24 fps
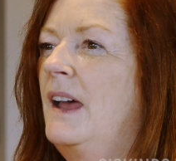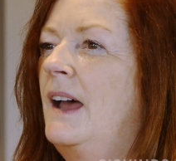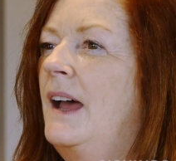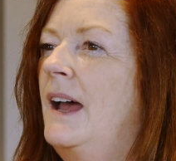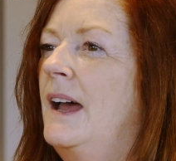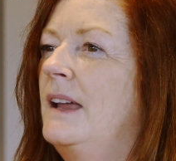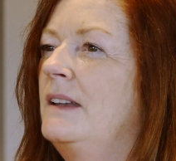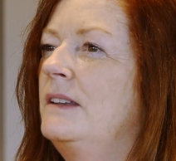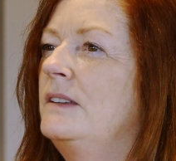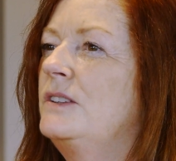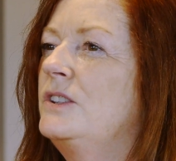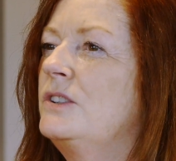
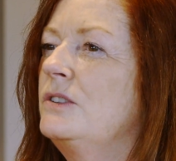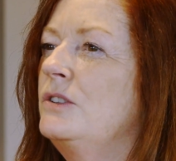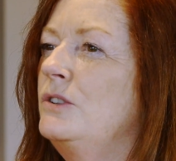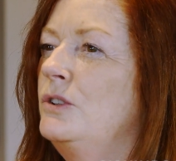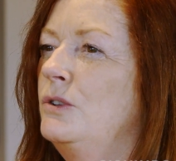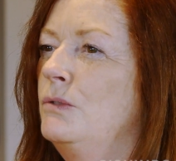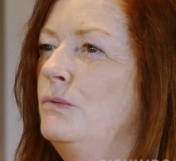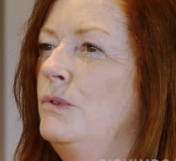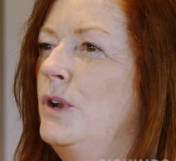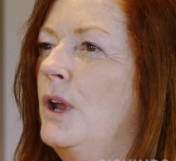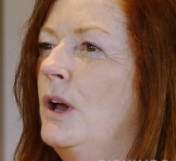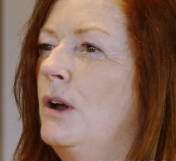and
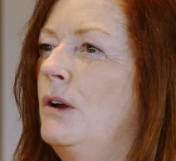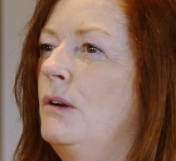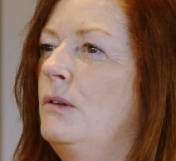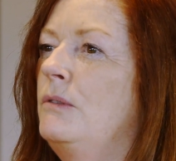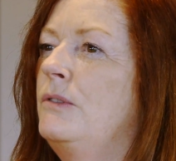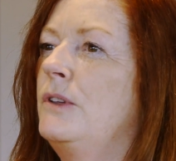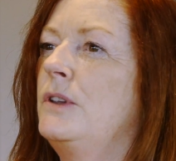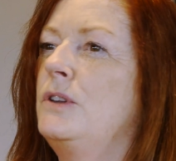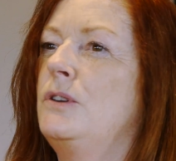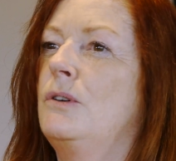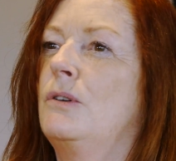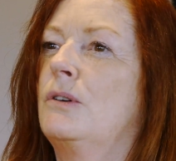you know
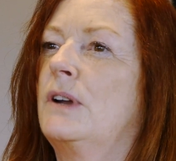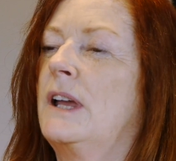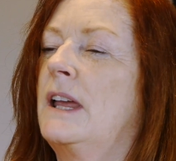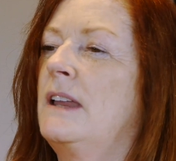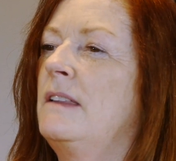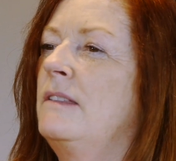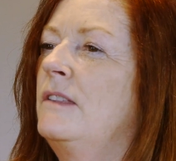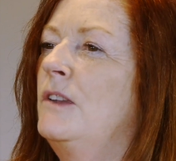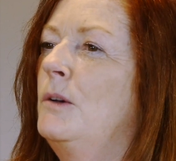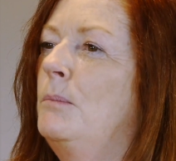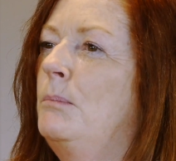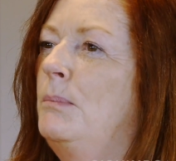that you're
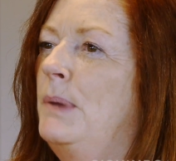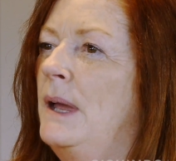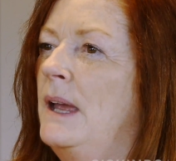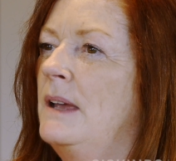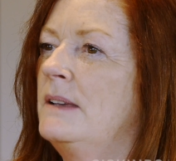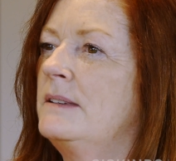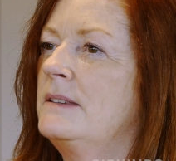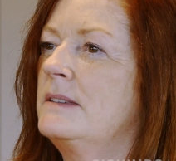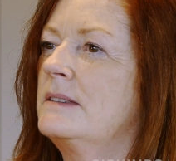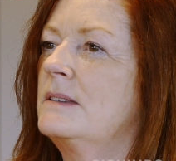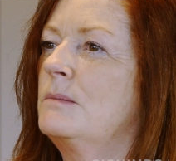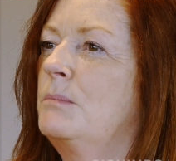getting the
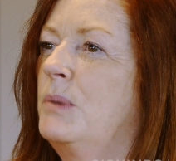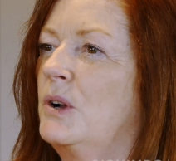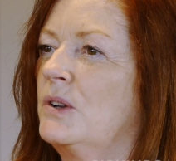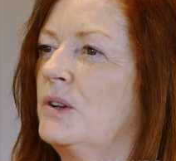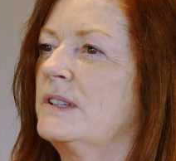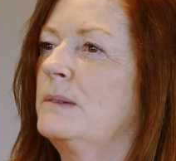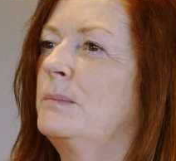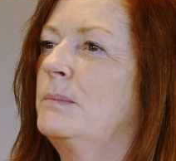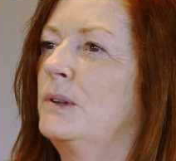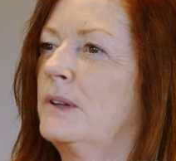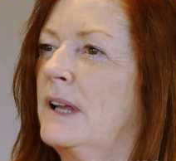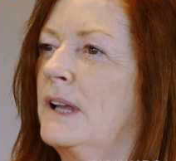best
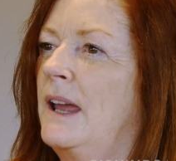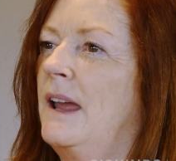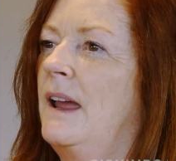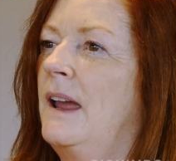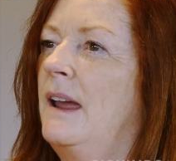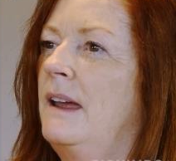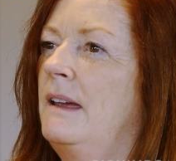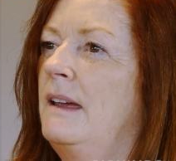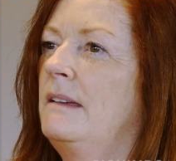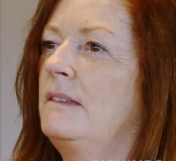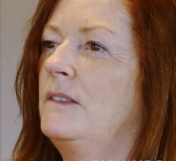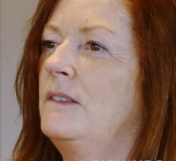possible
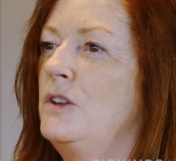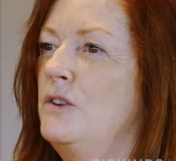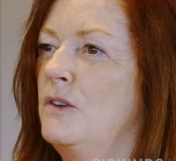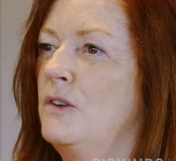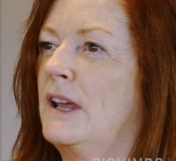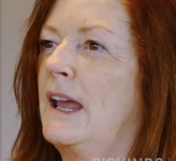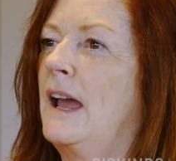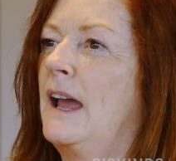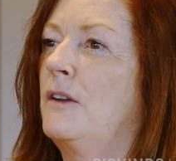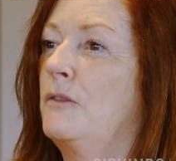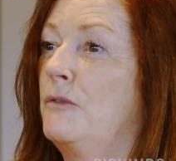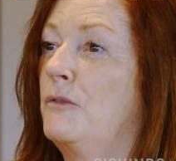care that you
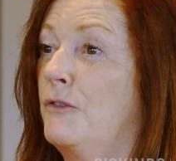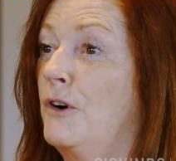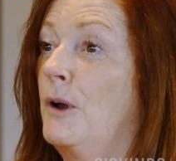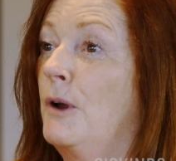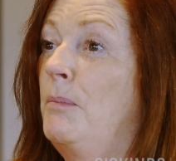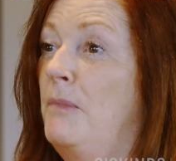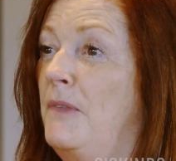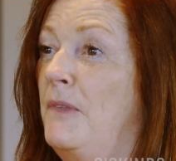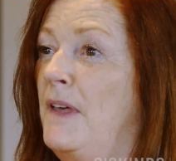can from